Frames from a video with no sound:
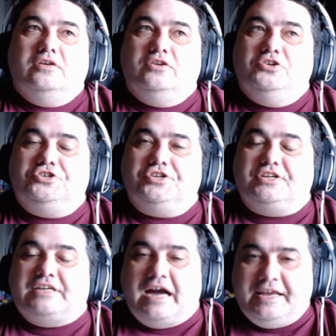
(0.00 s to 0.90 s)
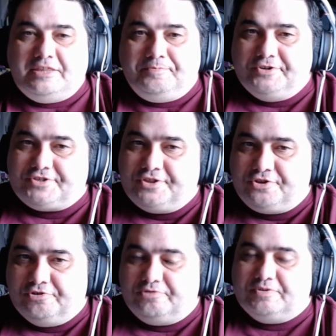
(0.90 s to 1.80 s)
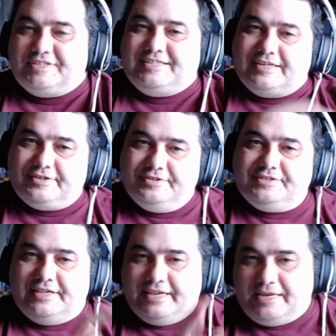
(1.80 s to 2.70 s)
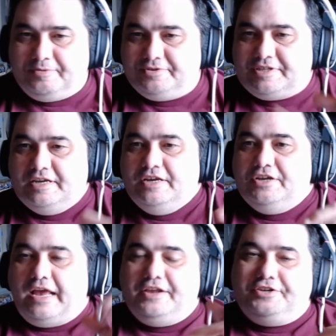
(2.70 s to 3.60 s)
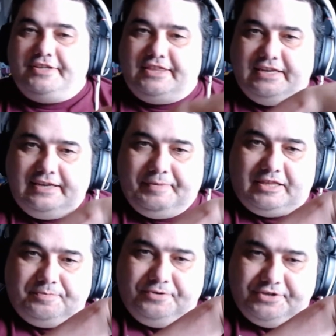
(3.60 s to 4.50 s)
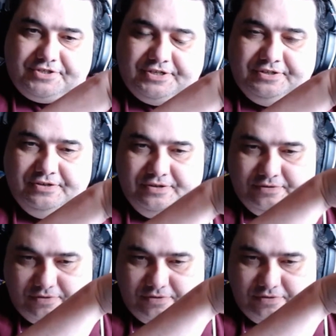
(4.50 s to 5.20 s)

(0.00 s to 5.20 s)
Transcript: you should guide the person through it with stickers and labels, and you should think about the person